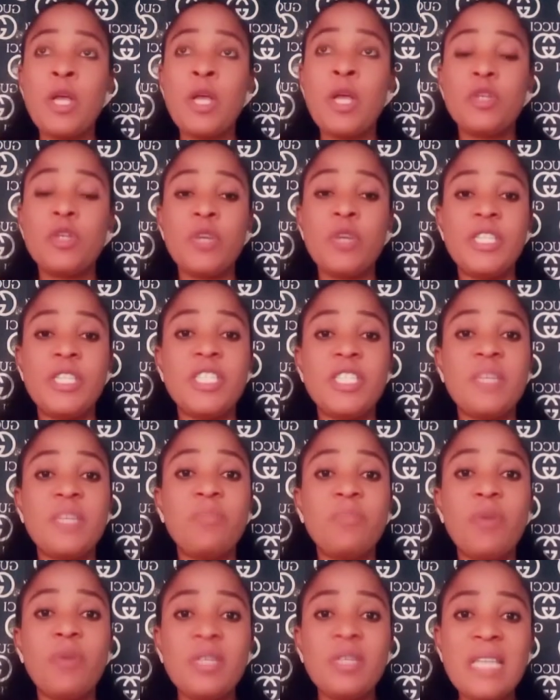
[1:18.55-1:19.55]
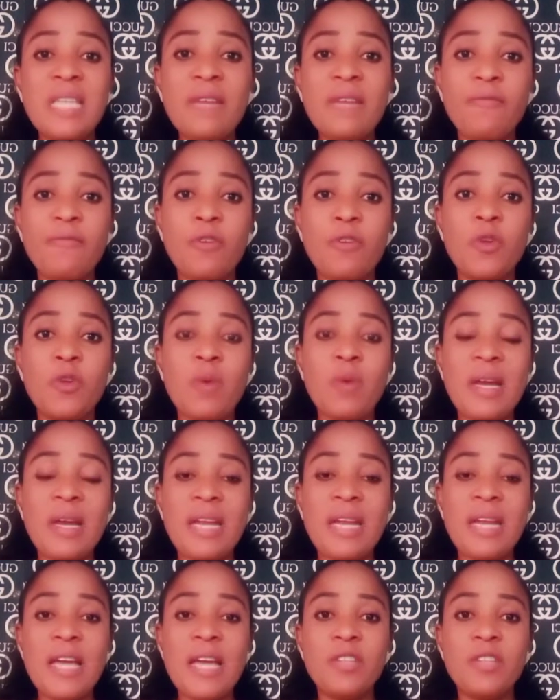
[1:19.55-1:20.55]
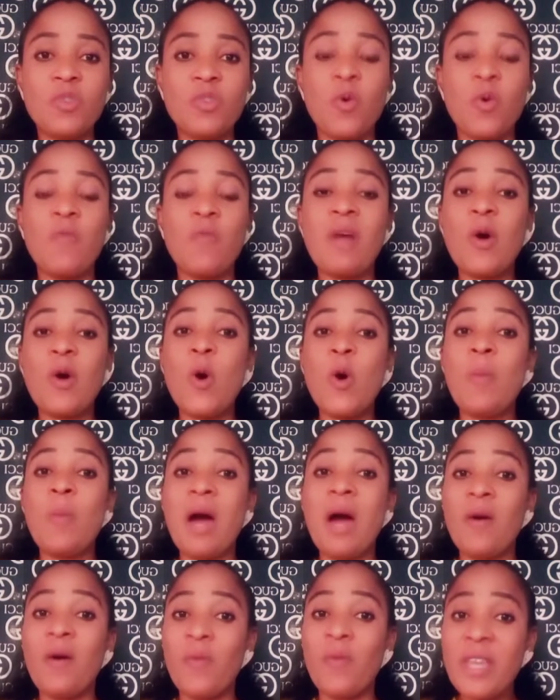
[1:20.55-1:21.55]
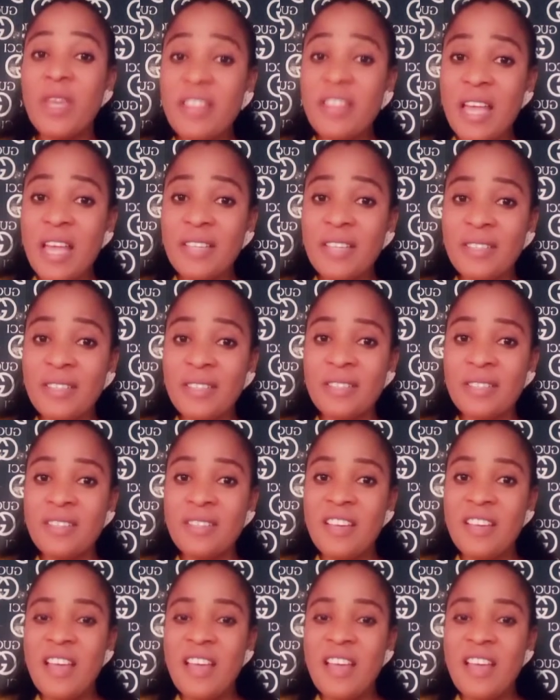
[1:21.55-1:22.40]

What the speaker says: So it is important for you and I to overcome our weakness